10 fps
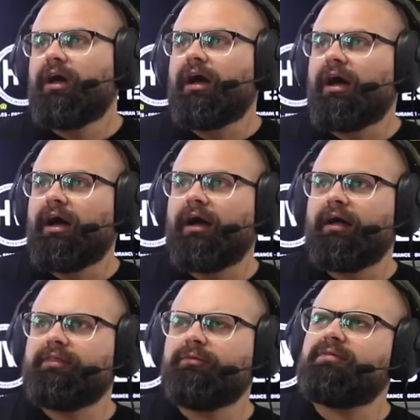
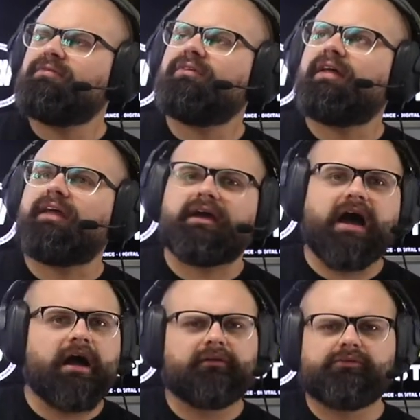I think we've even had like
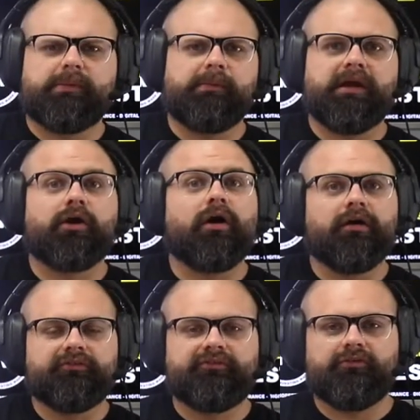congressmen make
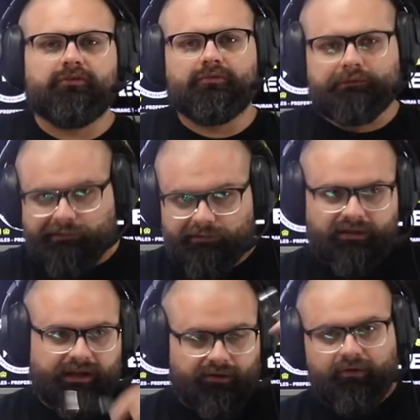calls to
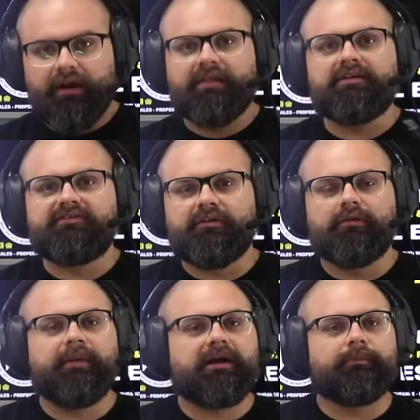get rid of these two
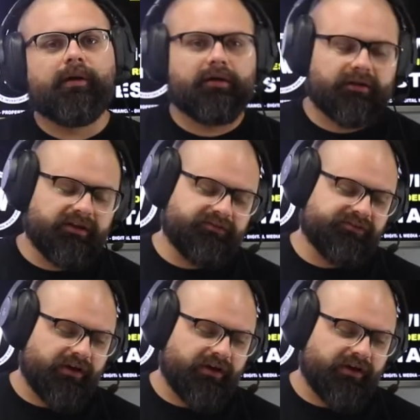and make them part of Cleveland.